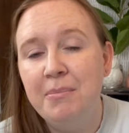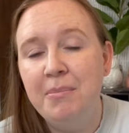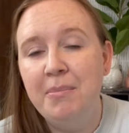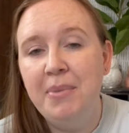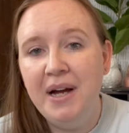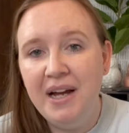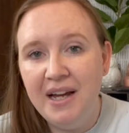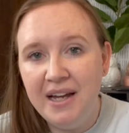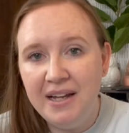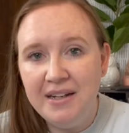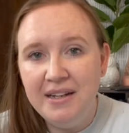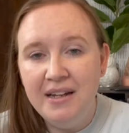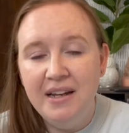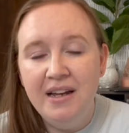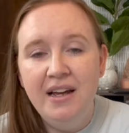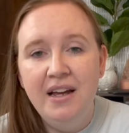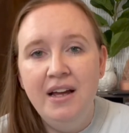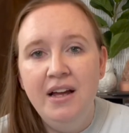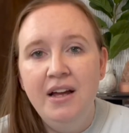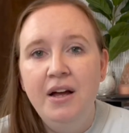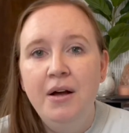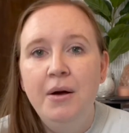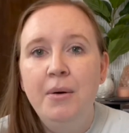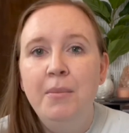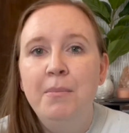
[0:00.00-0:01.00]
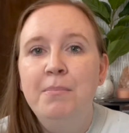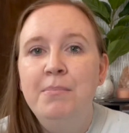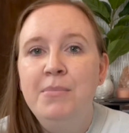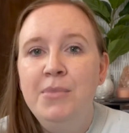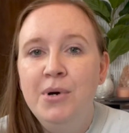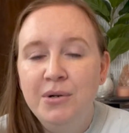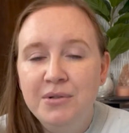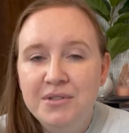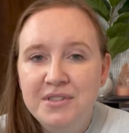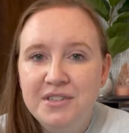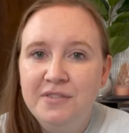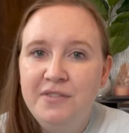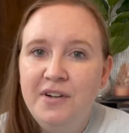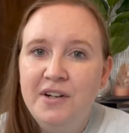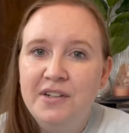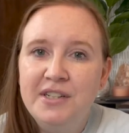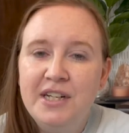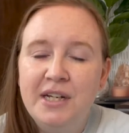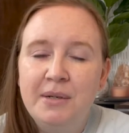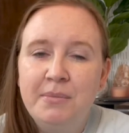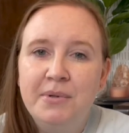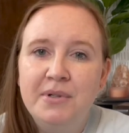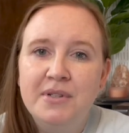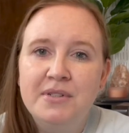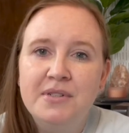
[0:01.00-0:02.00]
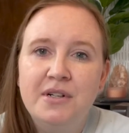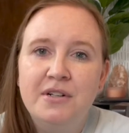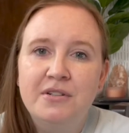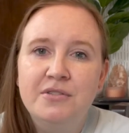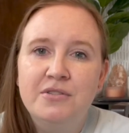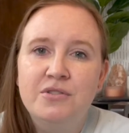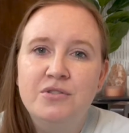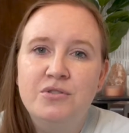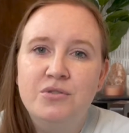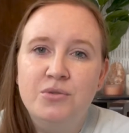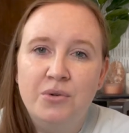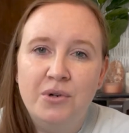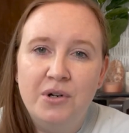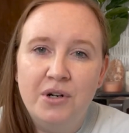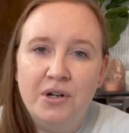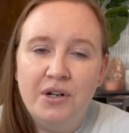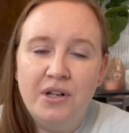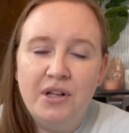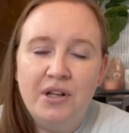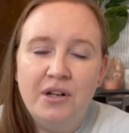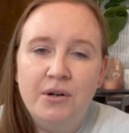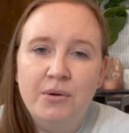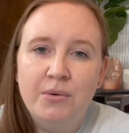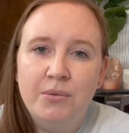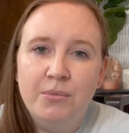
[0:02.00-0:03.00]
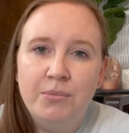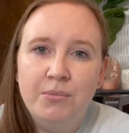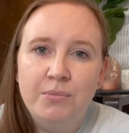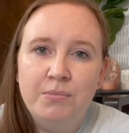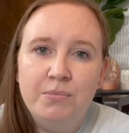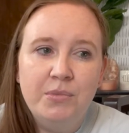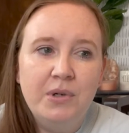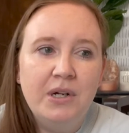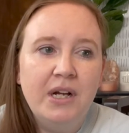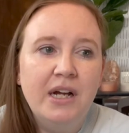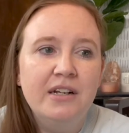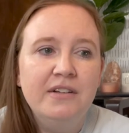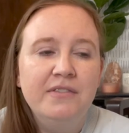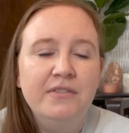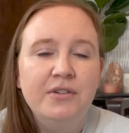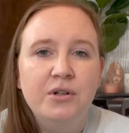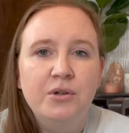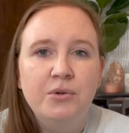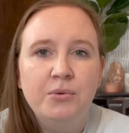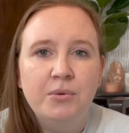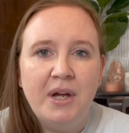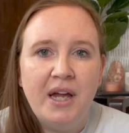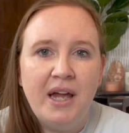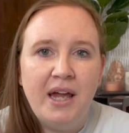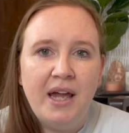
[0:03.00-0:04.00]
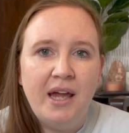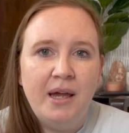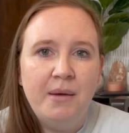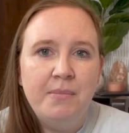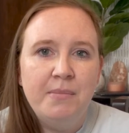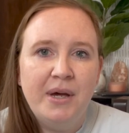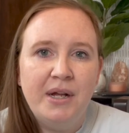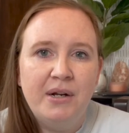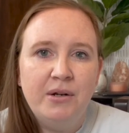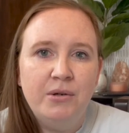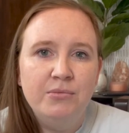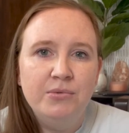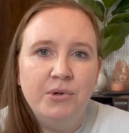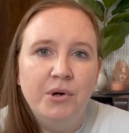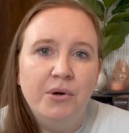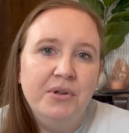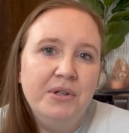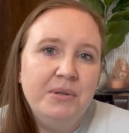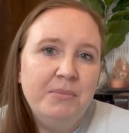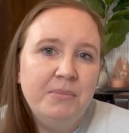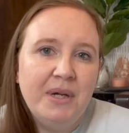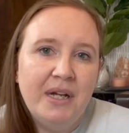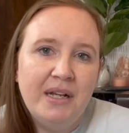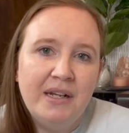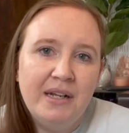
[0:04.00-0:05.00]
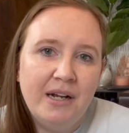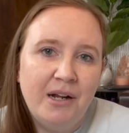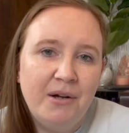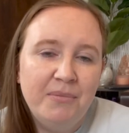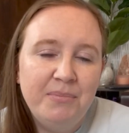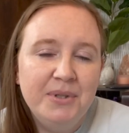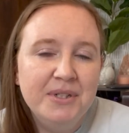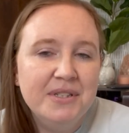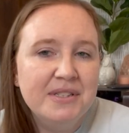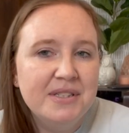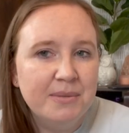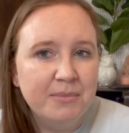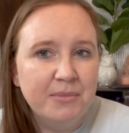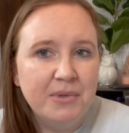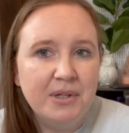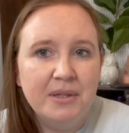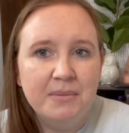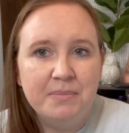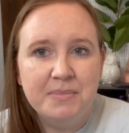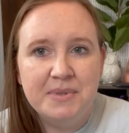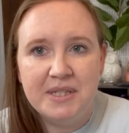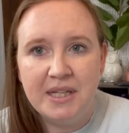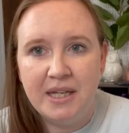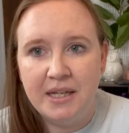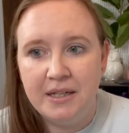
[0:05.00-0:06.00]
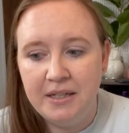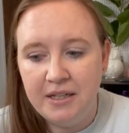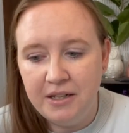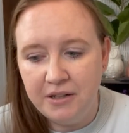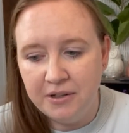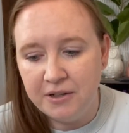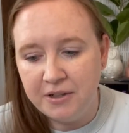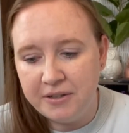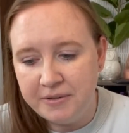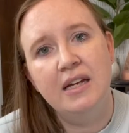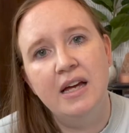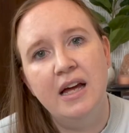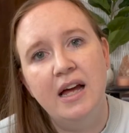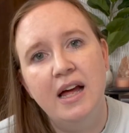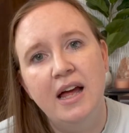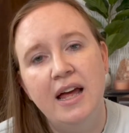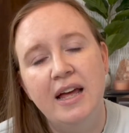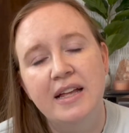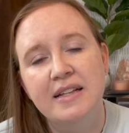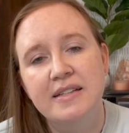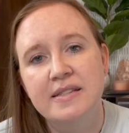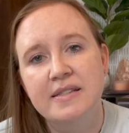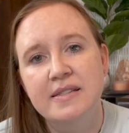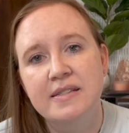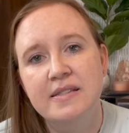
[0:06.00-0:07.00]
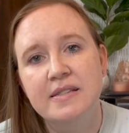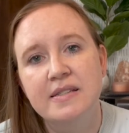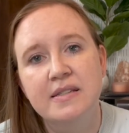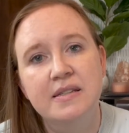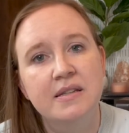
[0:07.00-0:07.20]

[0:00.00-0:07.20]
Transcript: But most of our diapers are stored in a kind of a gray metal rolling bin, and I'll put some clips in here. It's